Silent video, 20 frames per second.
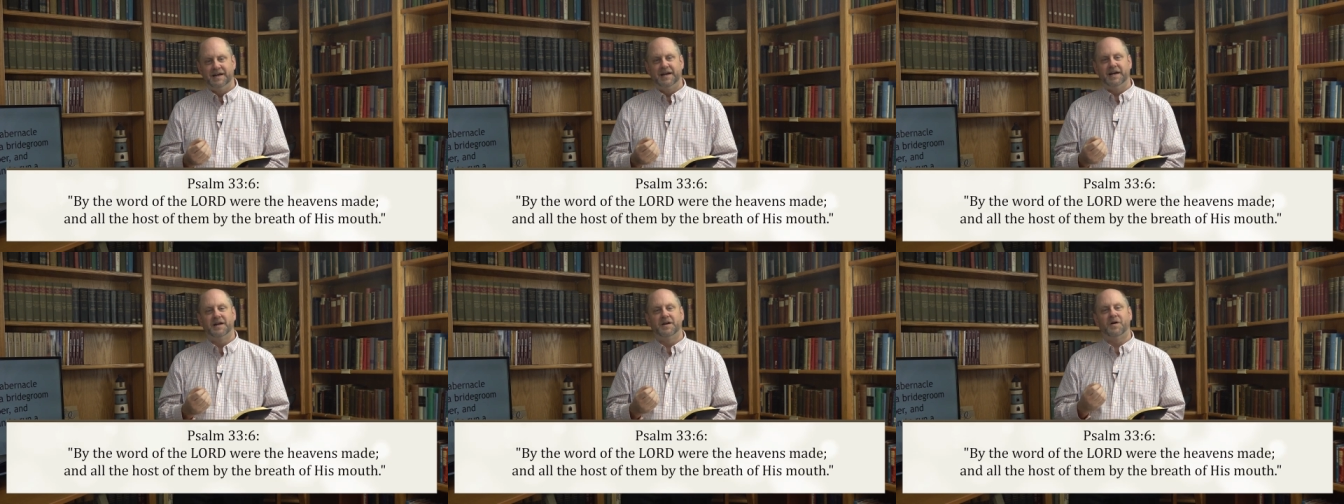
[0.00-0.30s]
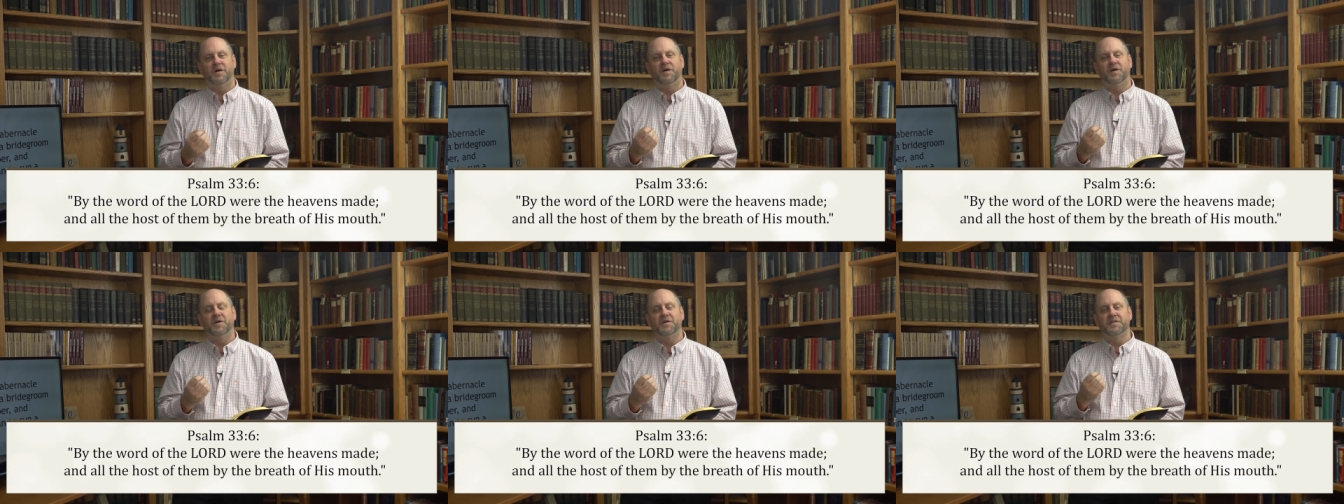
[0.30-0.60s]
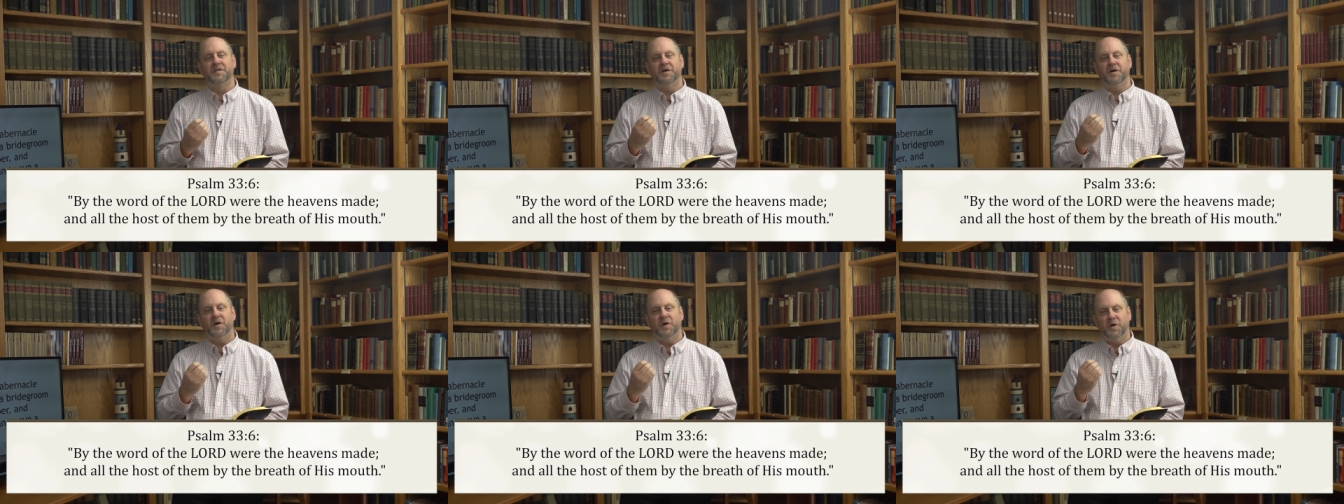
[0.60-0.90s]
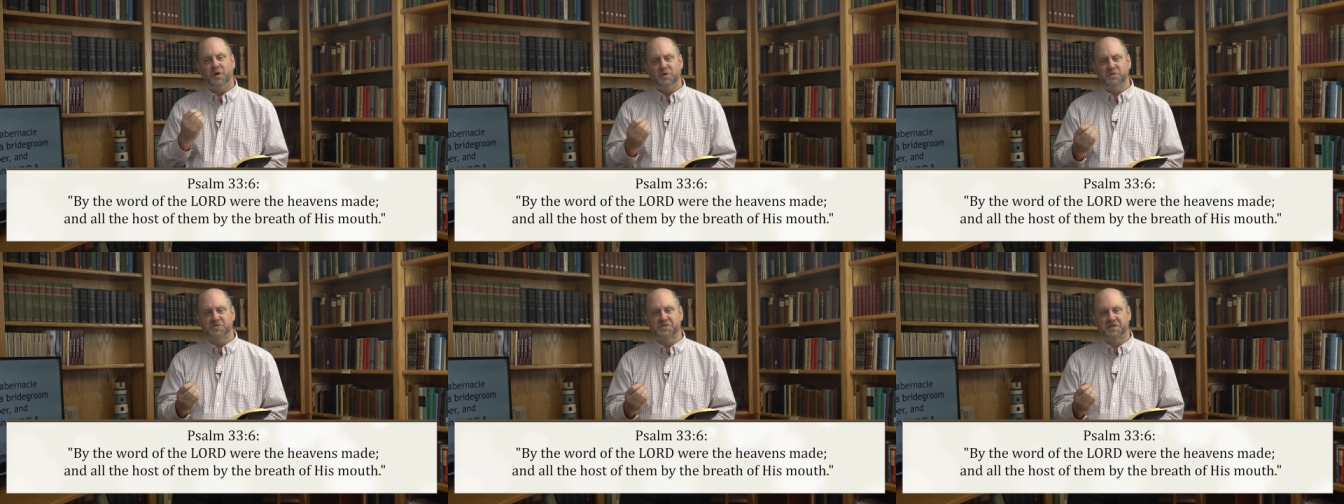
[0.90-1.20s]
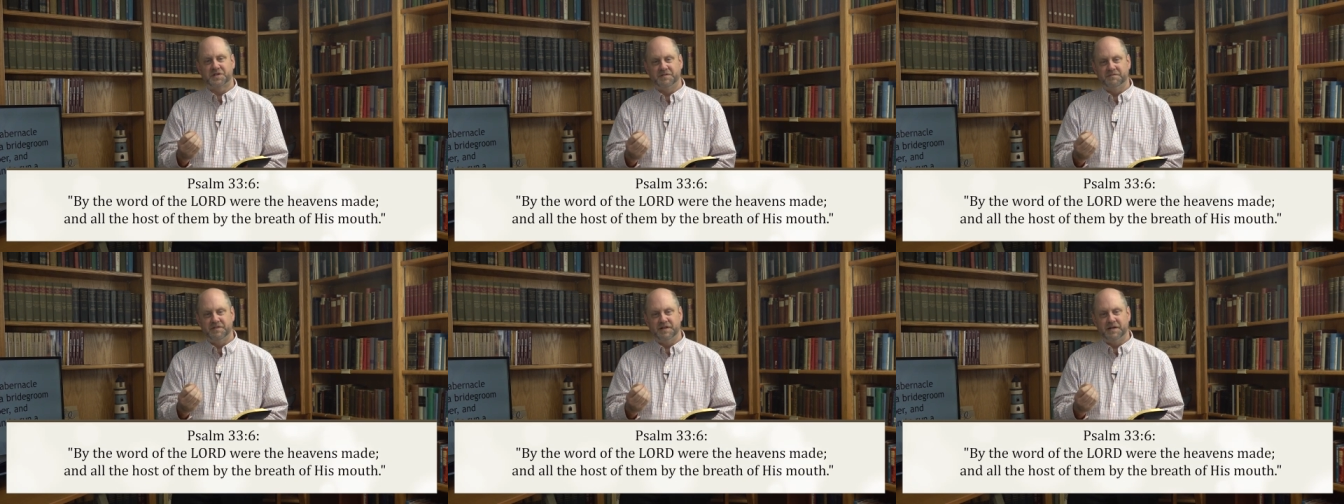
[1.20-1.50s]
and all the
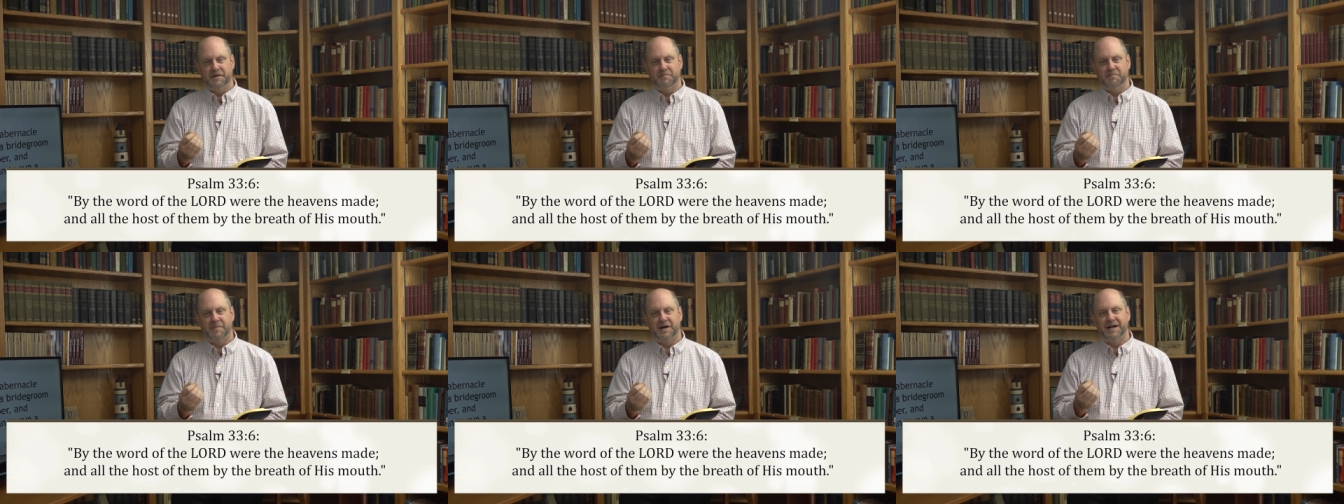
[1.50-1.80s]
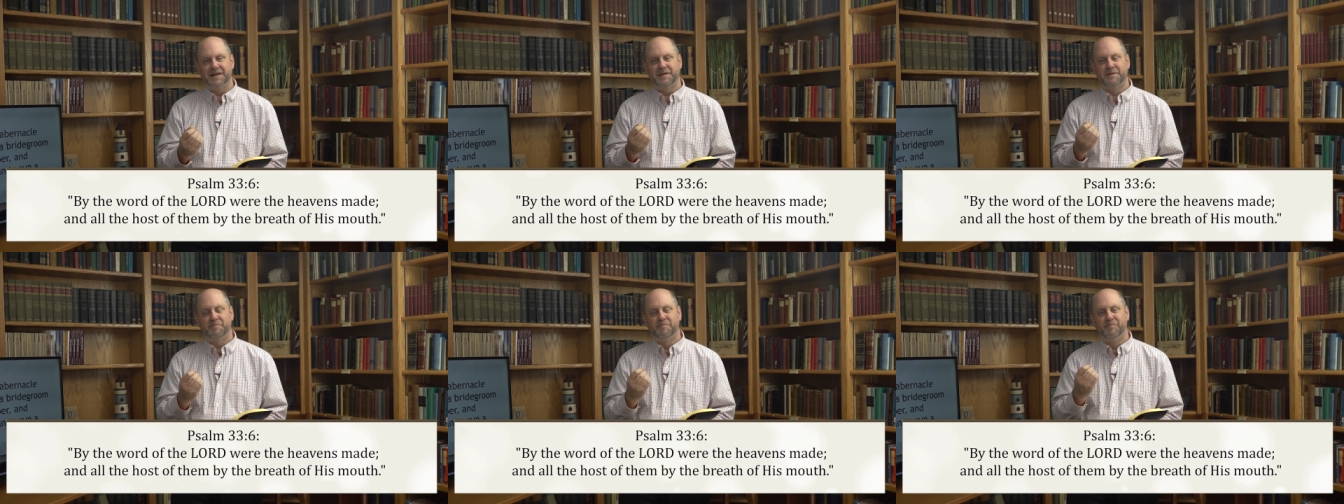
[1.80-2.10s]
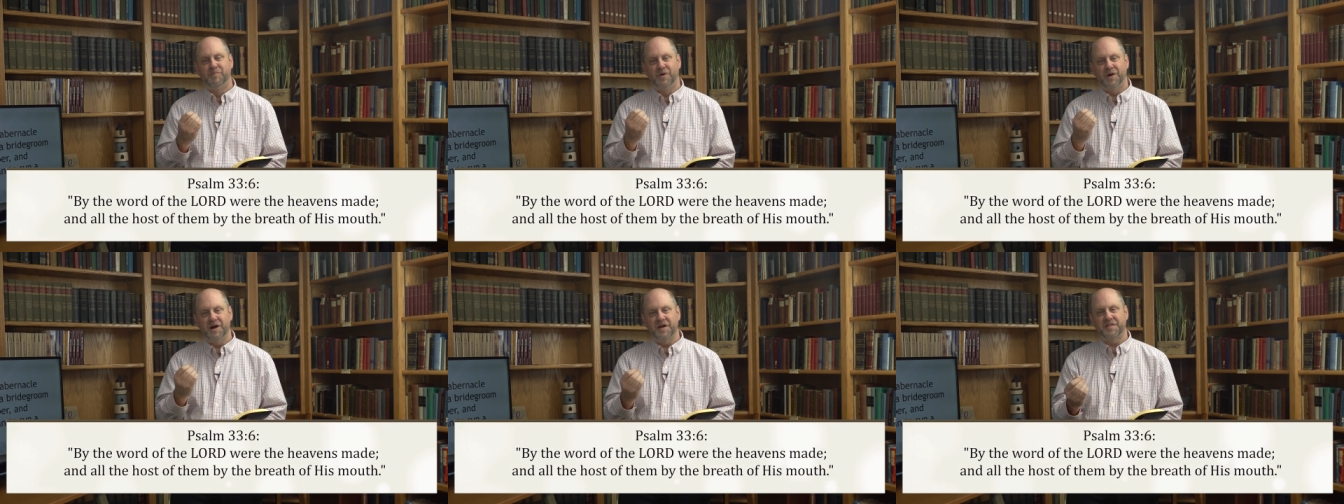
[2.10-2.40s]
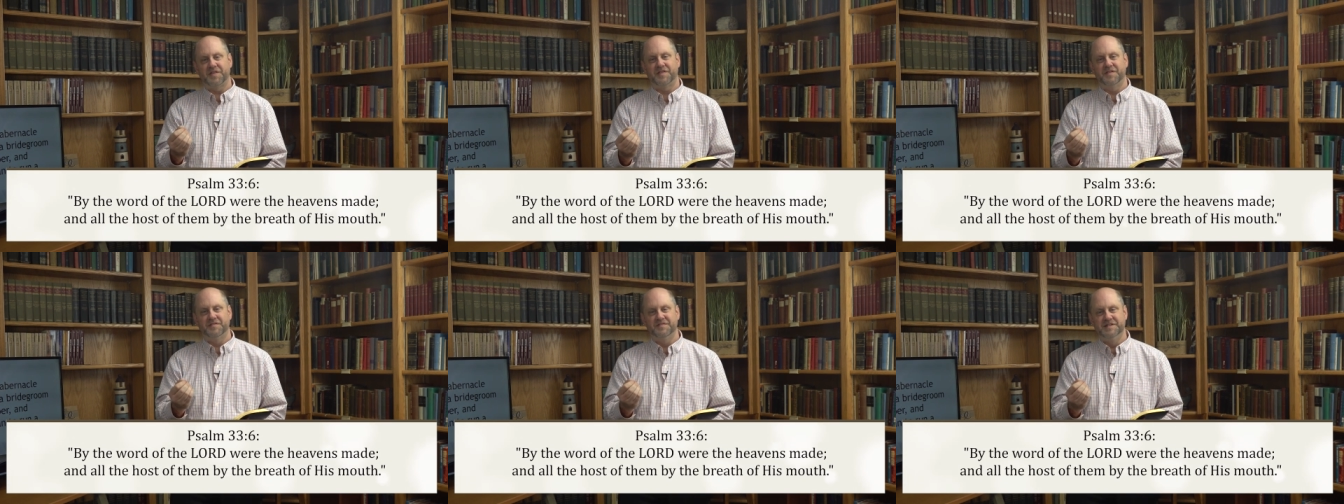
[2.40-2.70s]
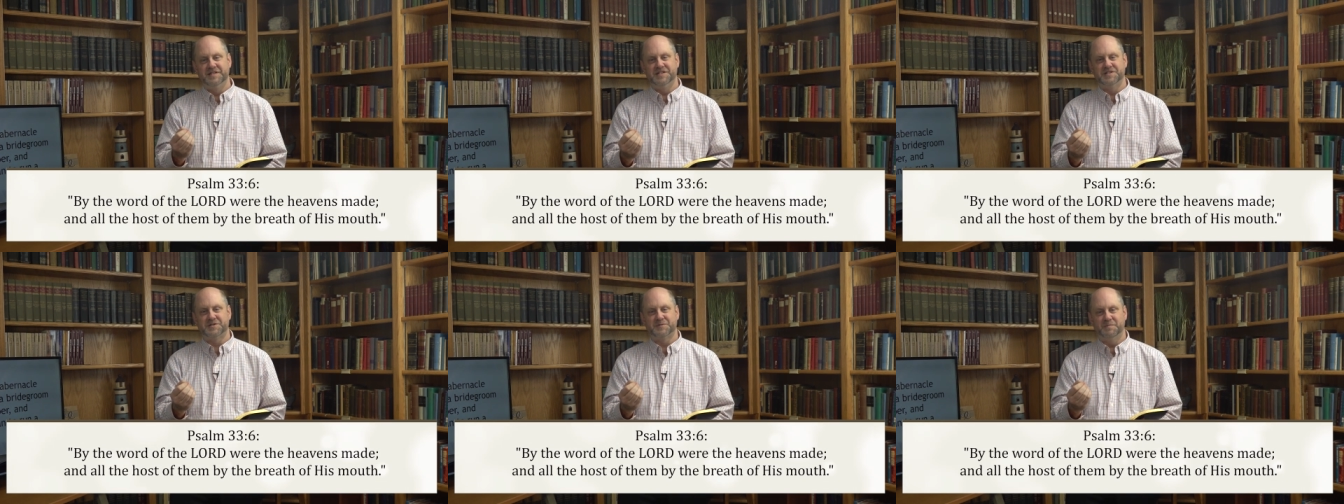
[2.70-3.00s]
host of them by the breath
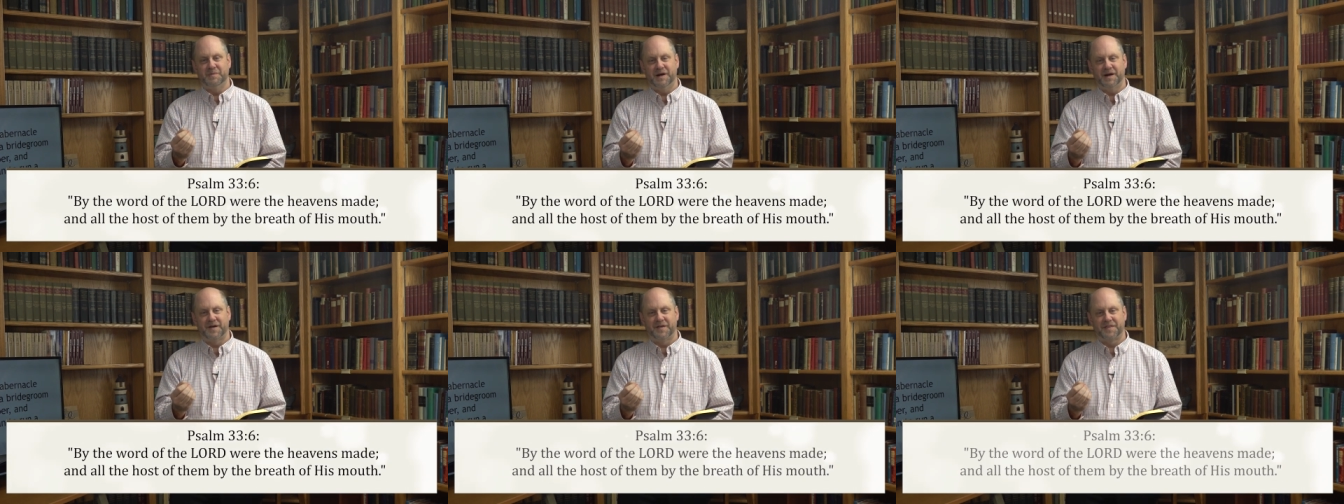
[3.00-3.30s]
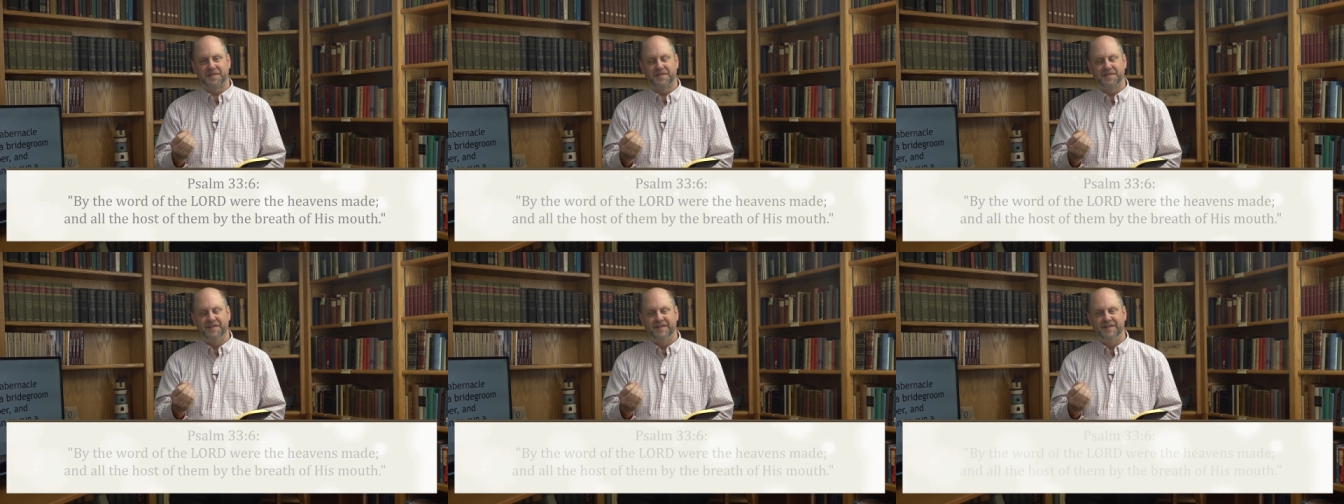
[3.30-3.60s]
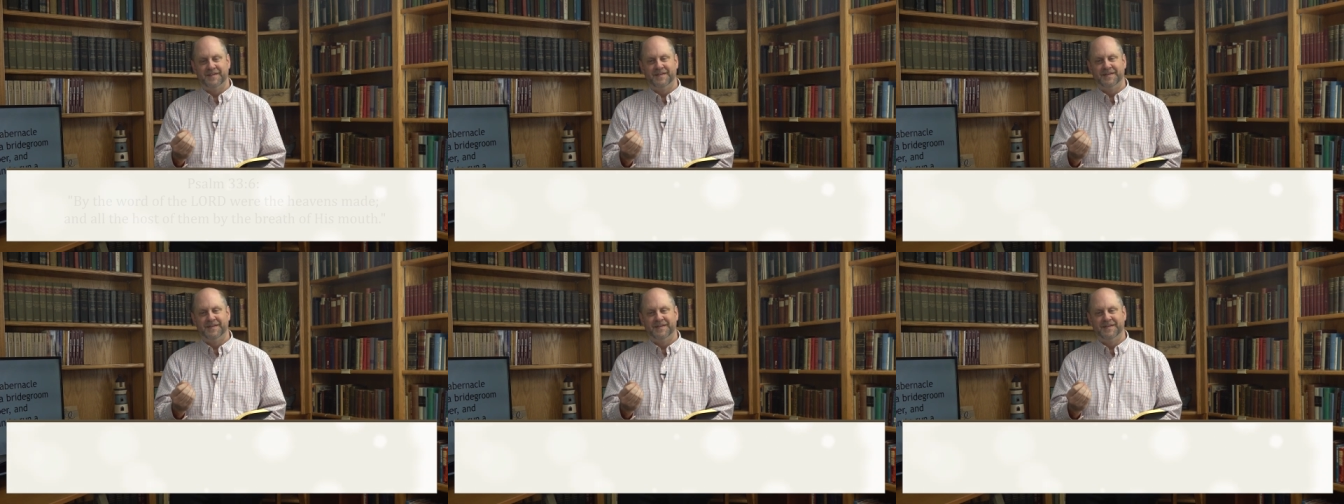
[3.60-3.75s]
of his mouth.